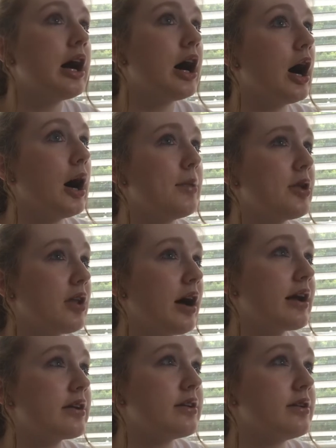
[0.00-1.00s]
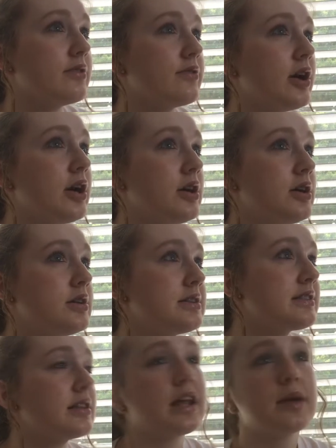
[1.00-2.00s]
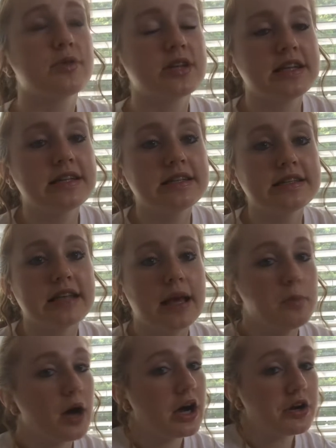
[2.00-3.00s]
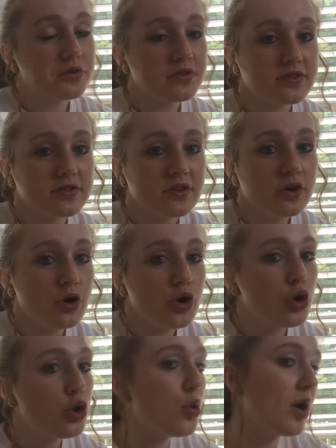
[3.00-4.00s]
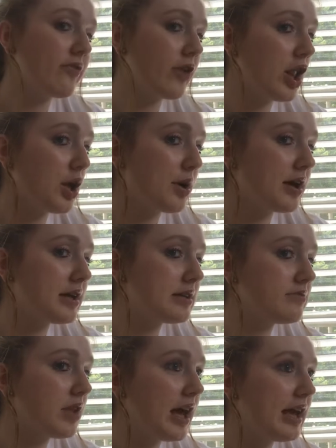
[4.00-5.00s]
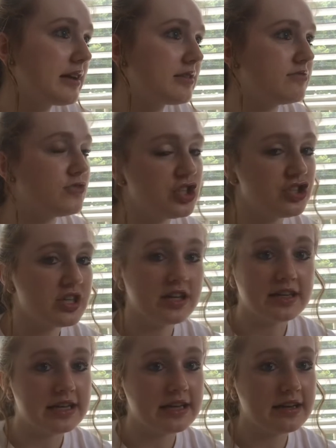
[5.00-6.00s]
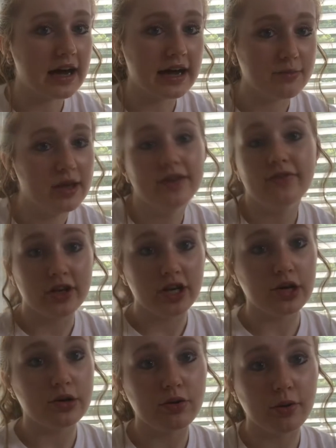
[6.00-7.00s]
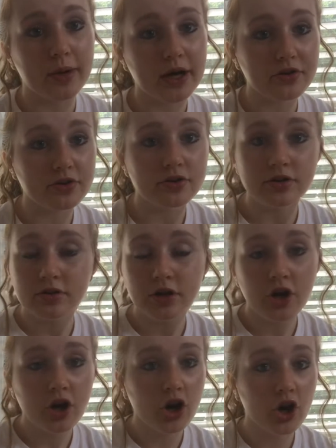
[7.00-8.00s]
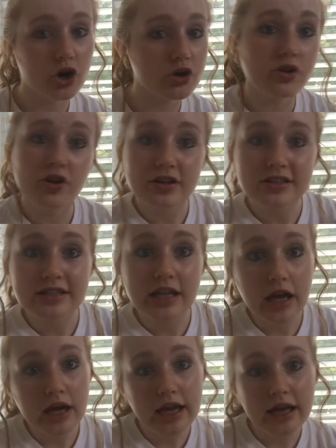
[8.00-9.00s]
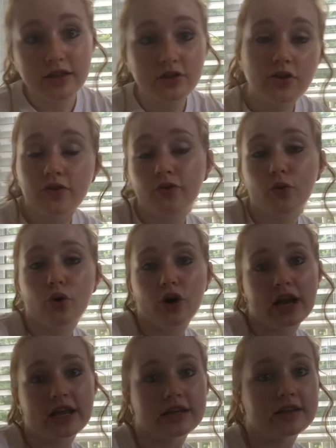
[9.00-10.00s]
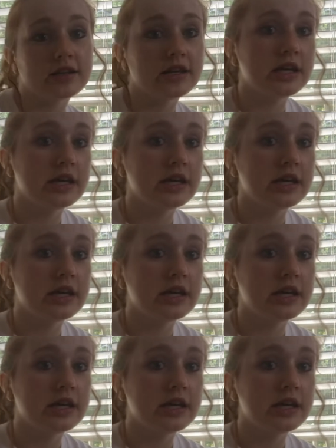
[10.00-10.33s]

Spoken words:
a lot of celebrities and models who I follow. I like Gigi Hadid. I made a video about her looks that I got the look for, and